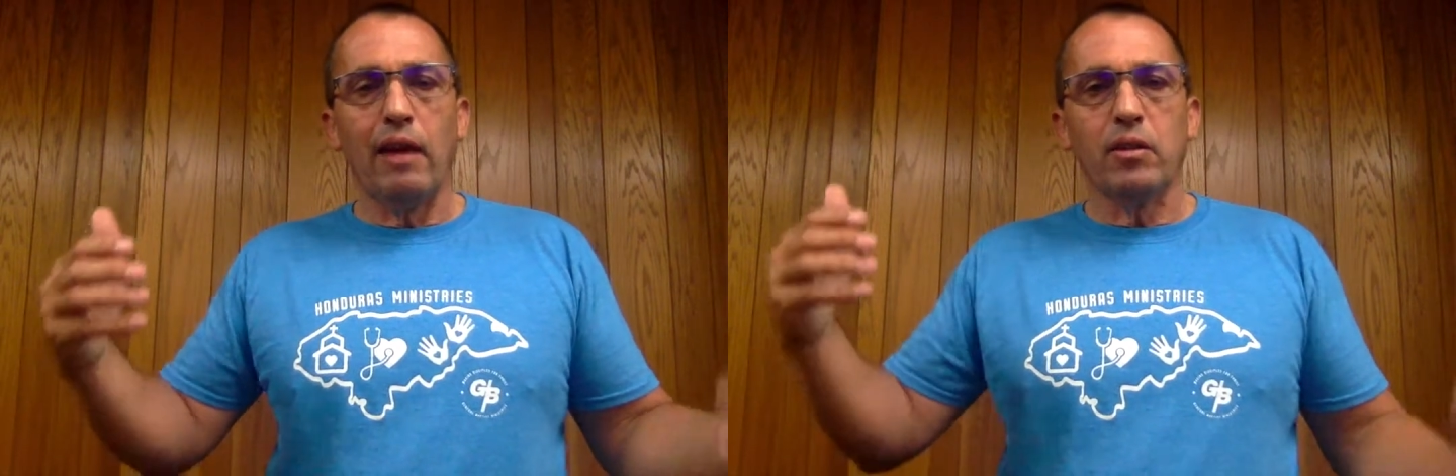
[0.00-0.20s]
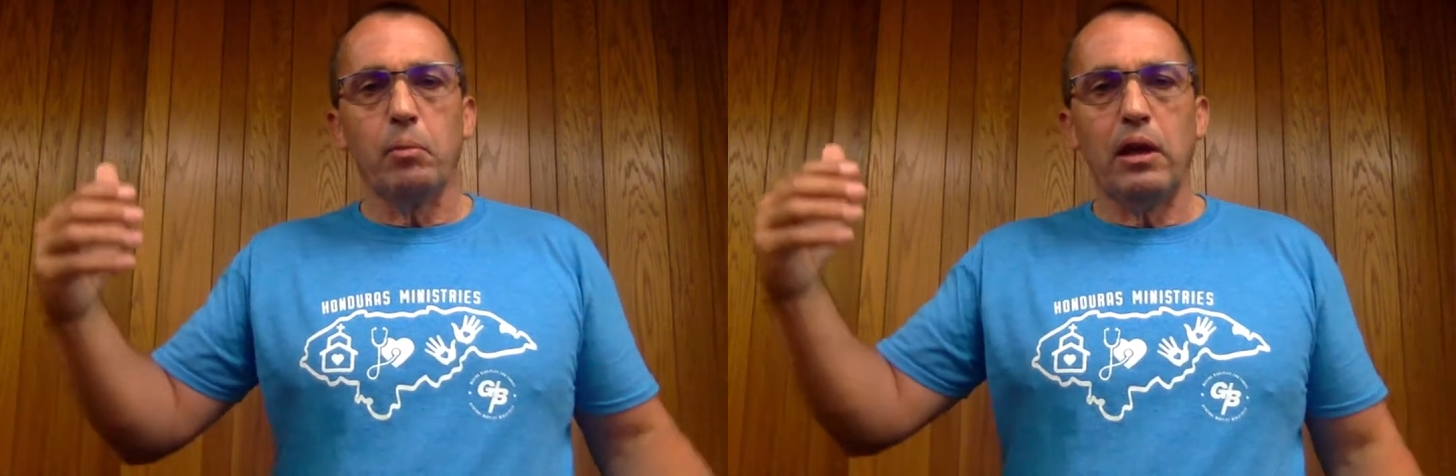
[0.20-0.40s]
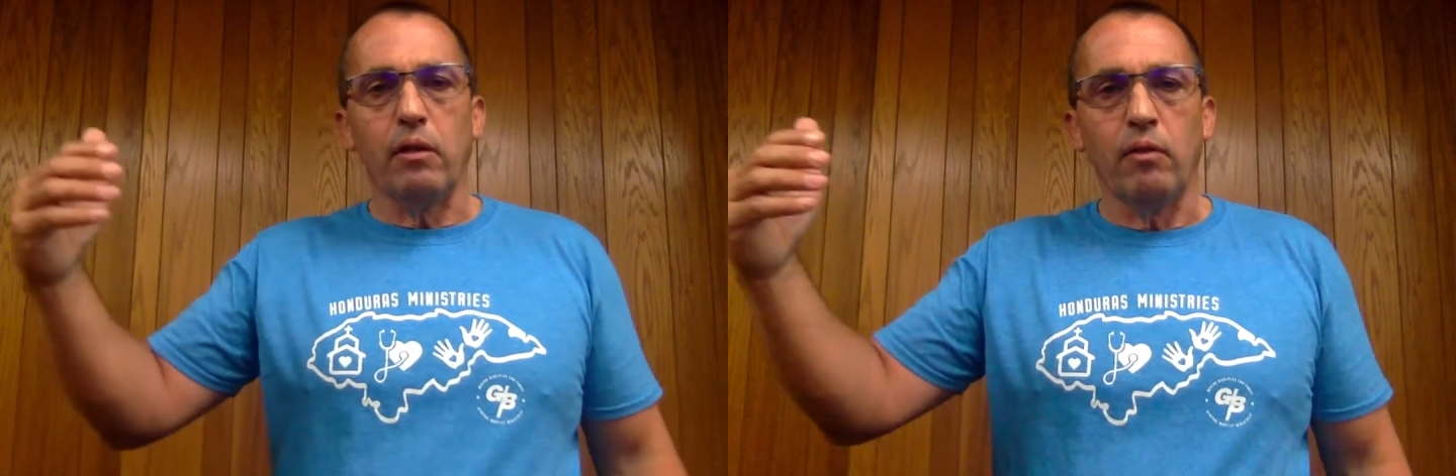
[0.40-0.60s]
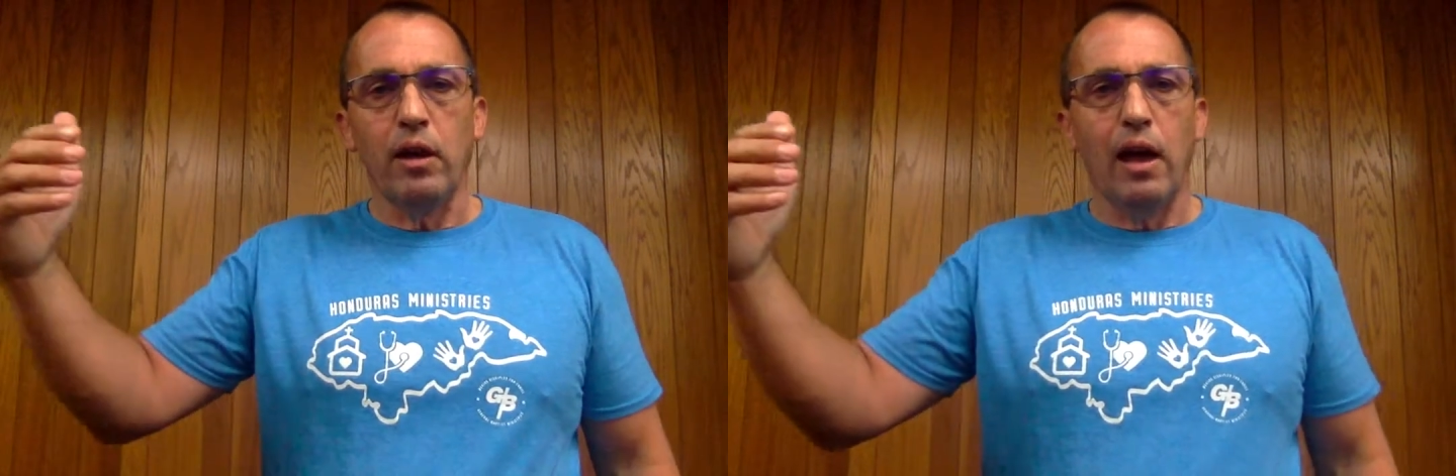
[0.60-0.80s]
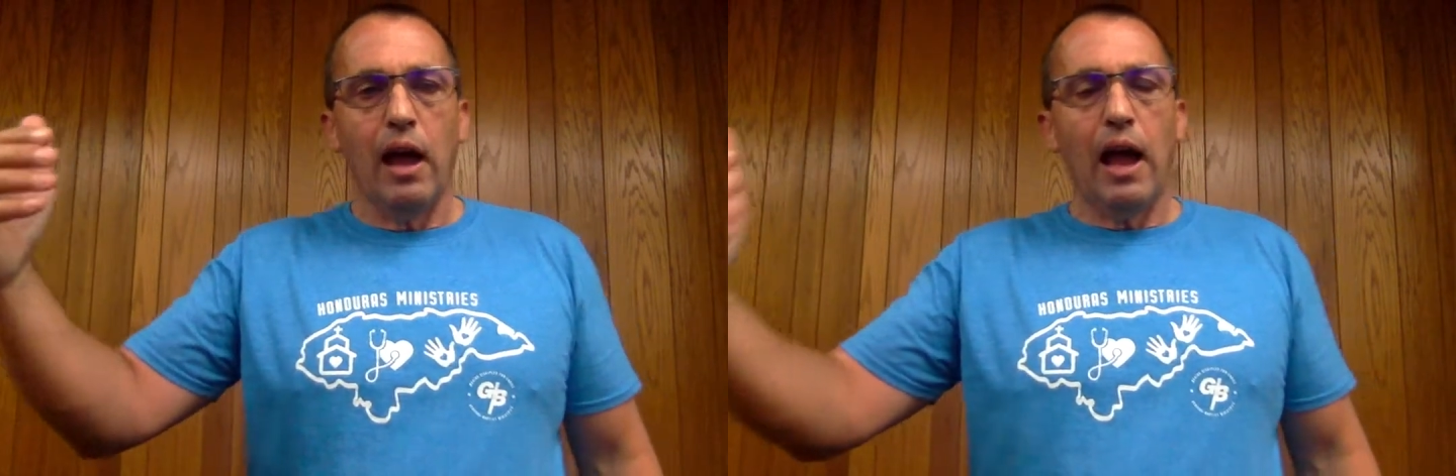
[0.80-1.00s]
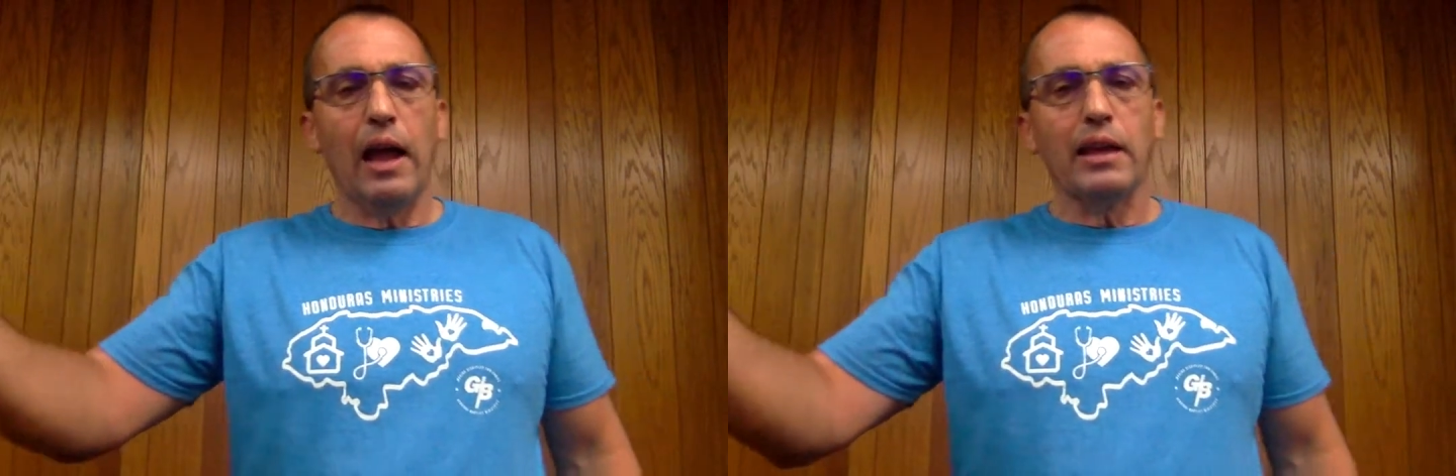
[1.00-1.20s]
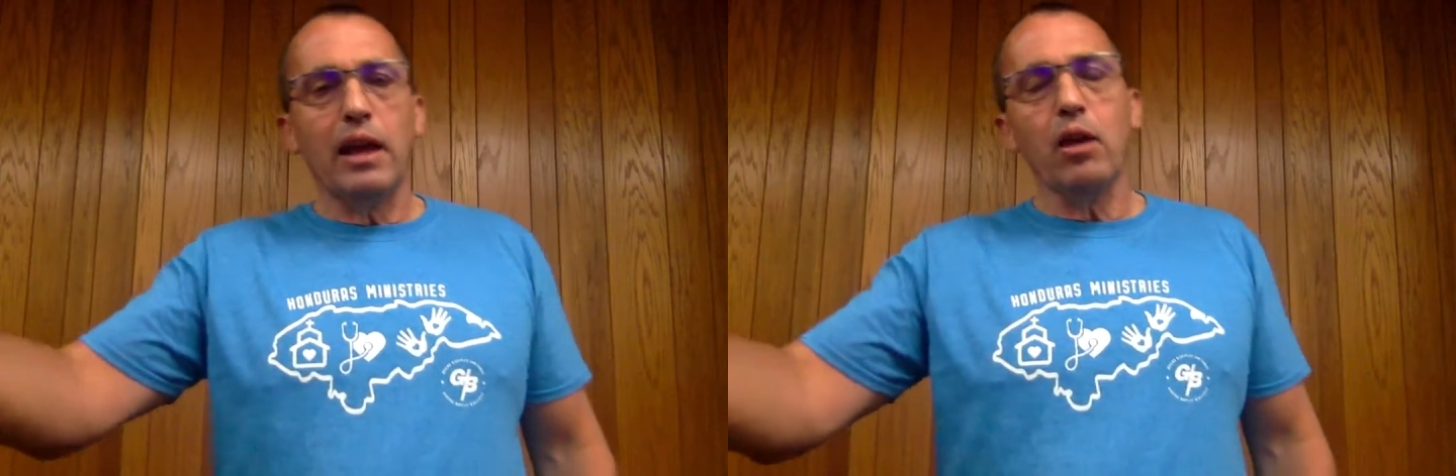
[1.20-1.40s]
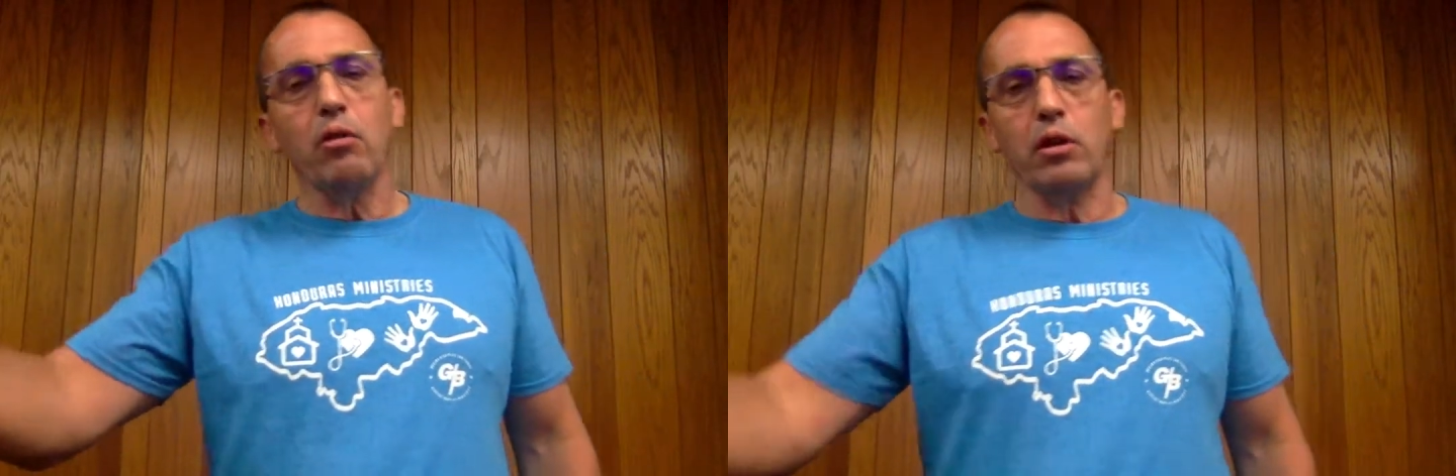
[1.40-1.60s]
to be of high
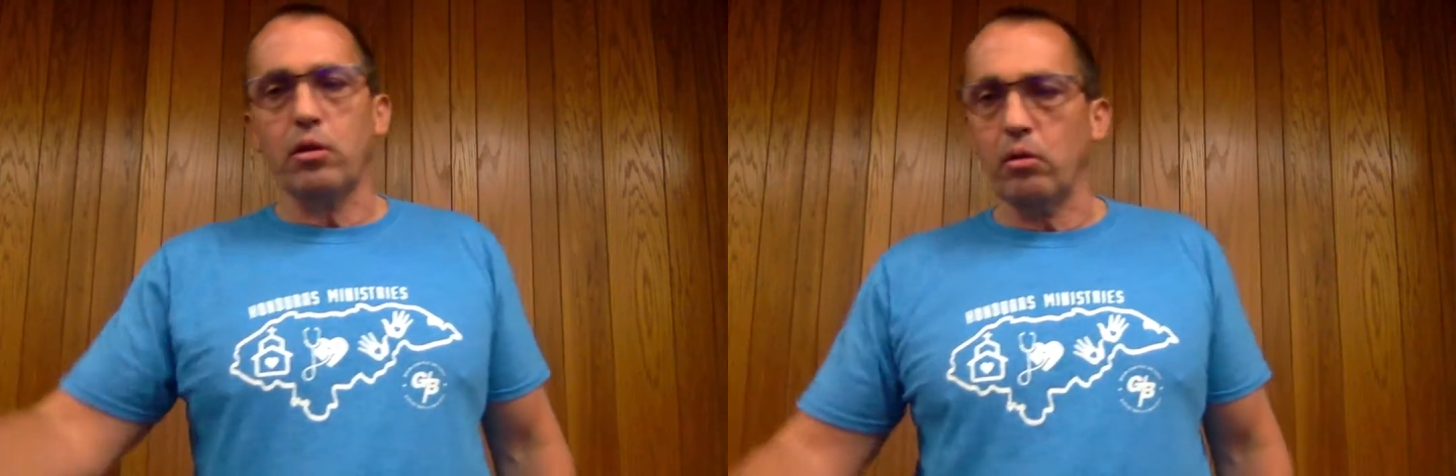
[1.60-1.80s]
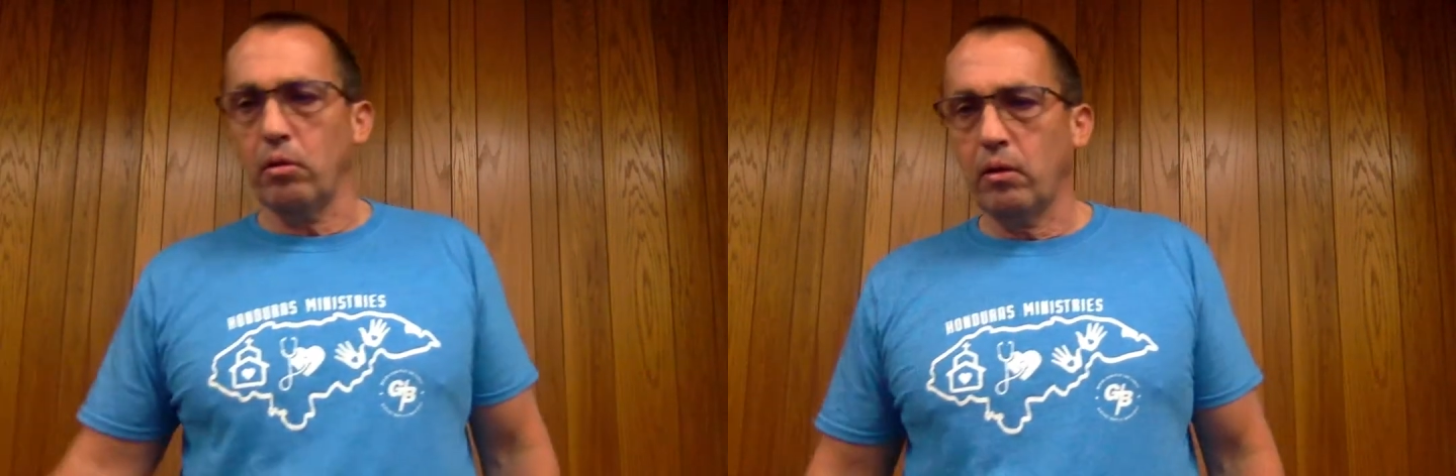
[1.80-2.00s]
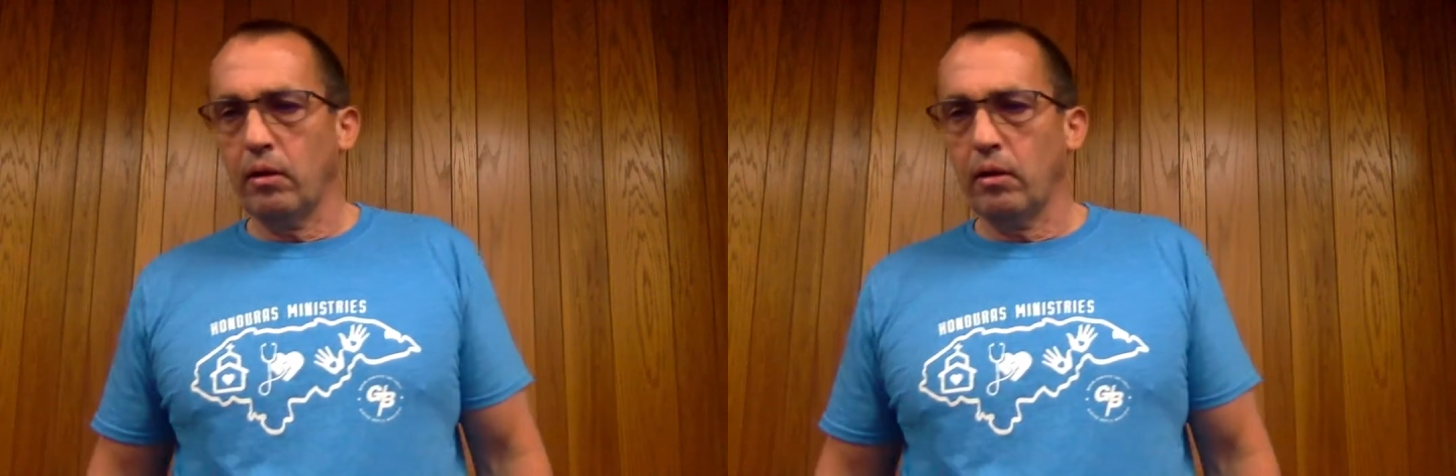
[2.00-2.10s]
character.